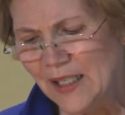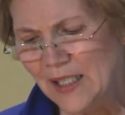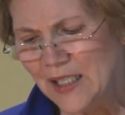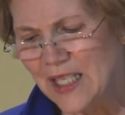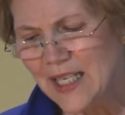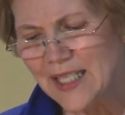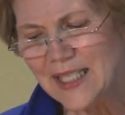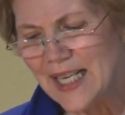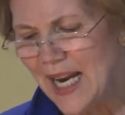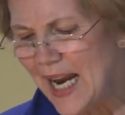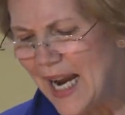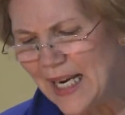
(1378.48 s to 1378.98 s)

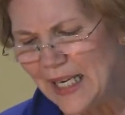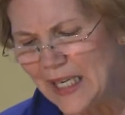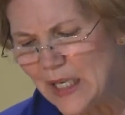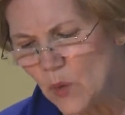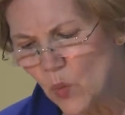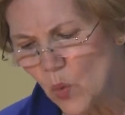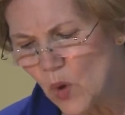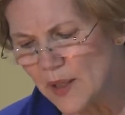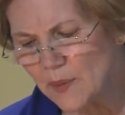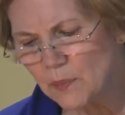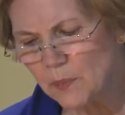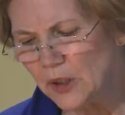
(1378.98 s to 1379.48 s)
Does
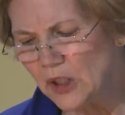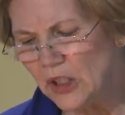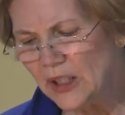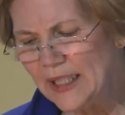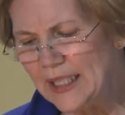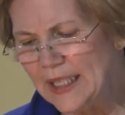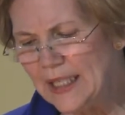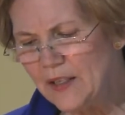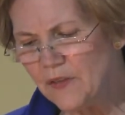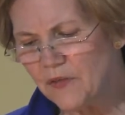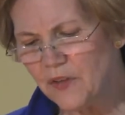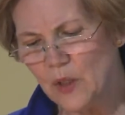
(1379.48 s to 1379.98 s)
anyone
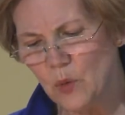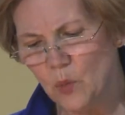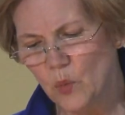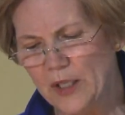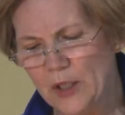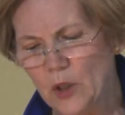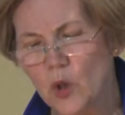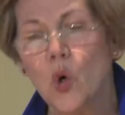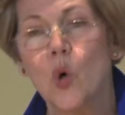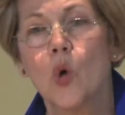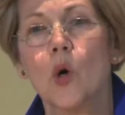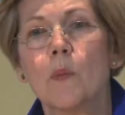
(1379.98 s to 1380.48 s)
believe that
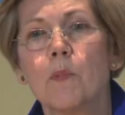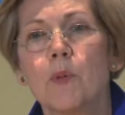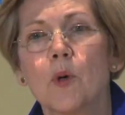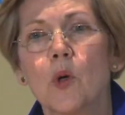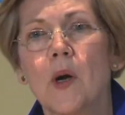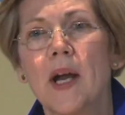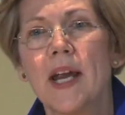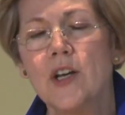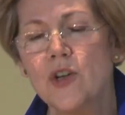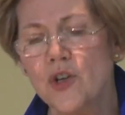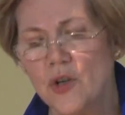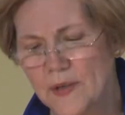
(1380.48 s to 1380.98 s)
when
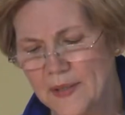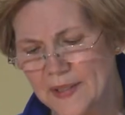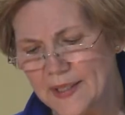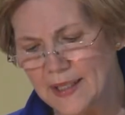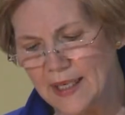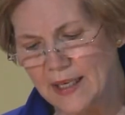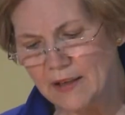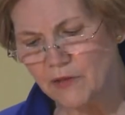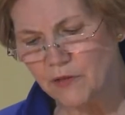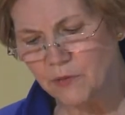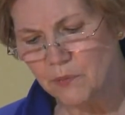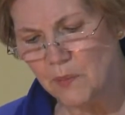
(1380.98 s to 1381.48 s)
corporations
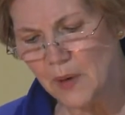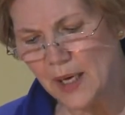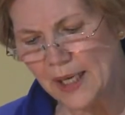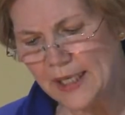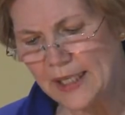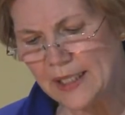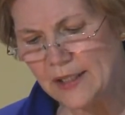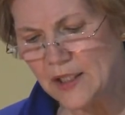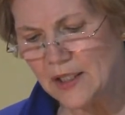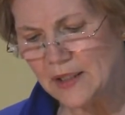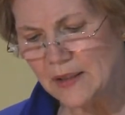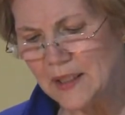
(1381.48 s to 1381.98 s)
give
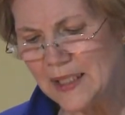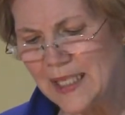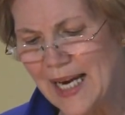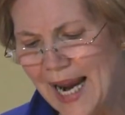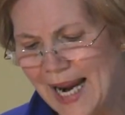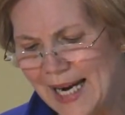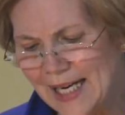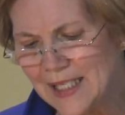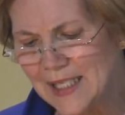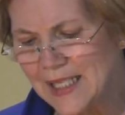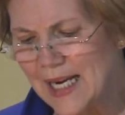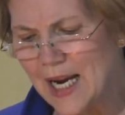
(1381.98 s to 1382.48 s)
money to
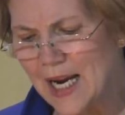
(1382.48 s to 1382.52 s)
take